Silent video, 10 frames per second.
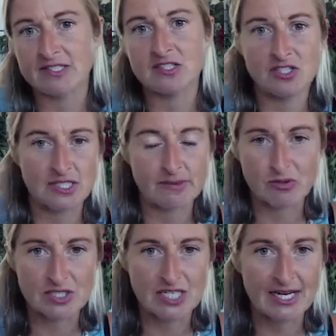It's turned up
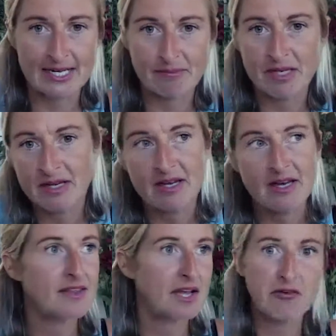on time.
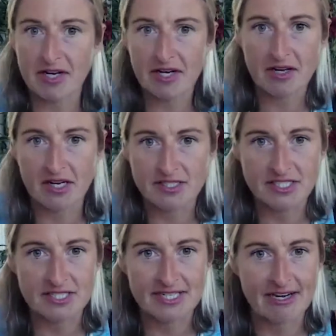Their credit card
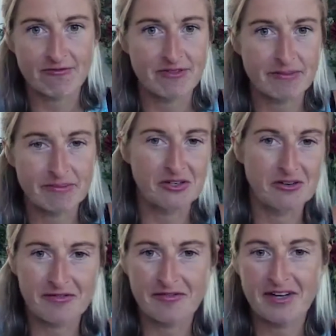didn't get ripped
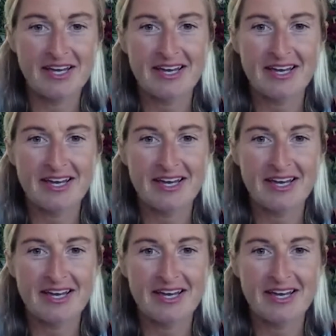off.